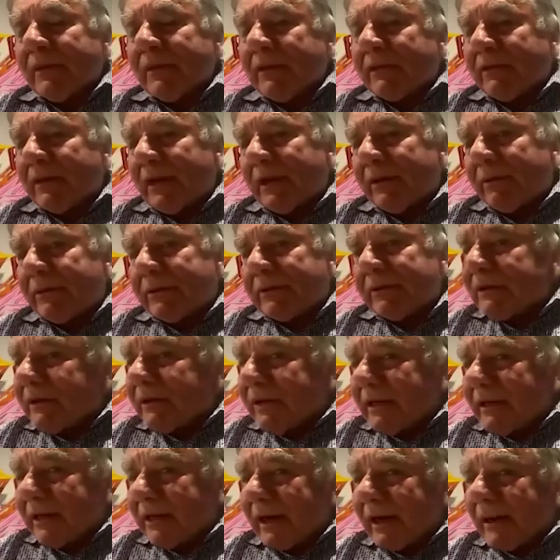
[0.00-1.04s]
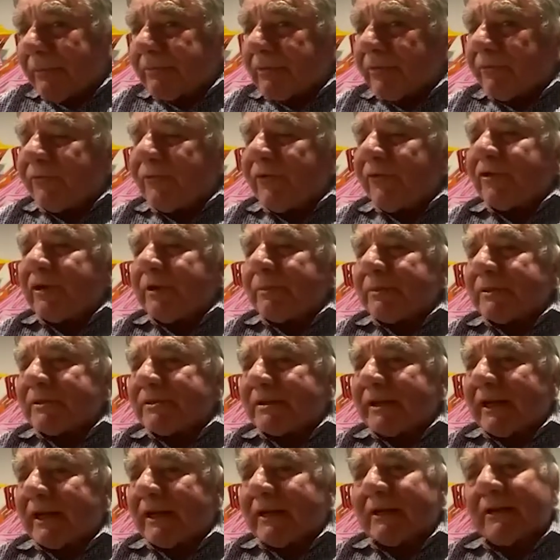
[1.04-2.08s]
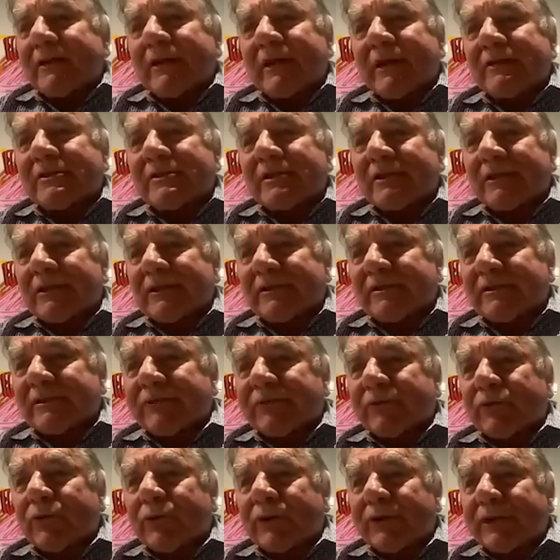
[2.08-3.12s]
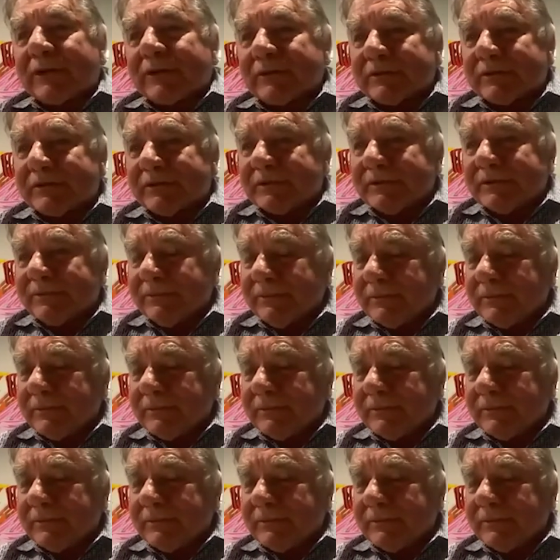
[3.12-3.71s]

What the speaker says: they were getting up to 50% incidence of twins.